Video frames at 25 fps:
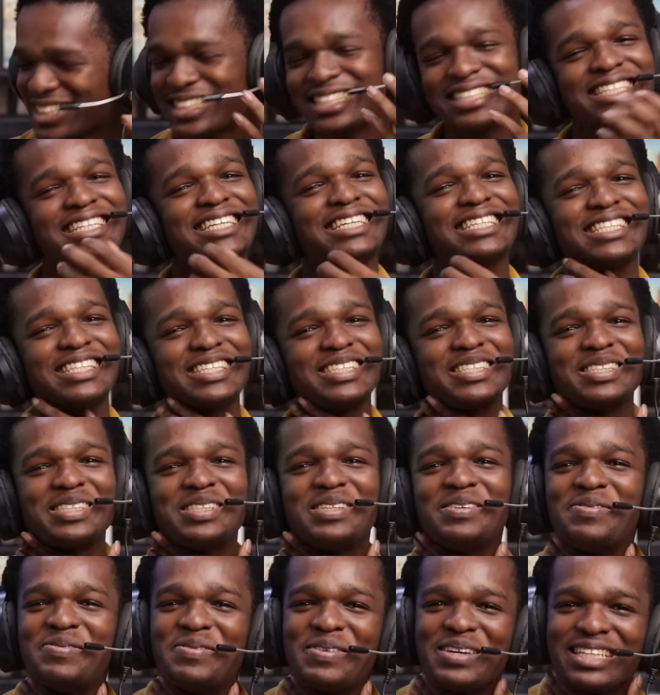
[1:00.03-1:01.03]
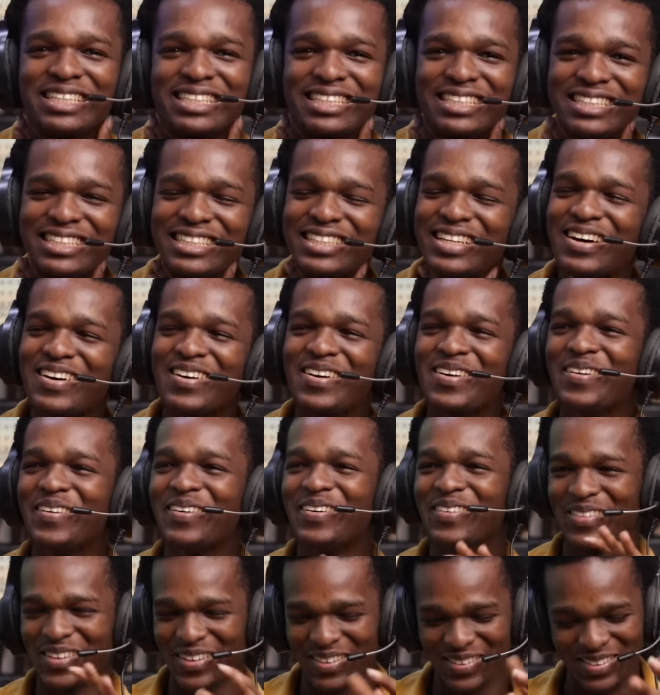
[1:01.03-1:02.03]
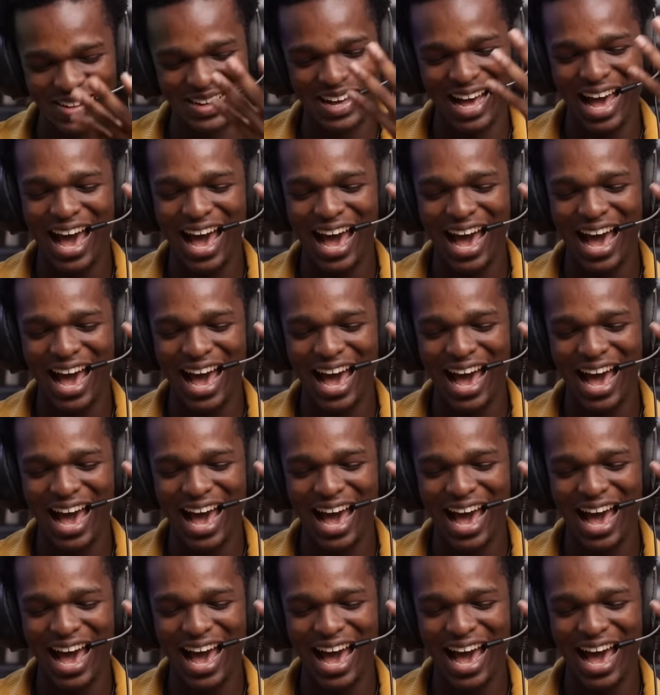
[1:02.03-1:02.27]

This is stupid. No, no, no.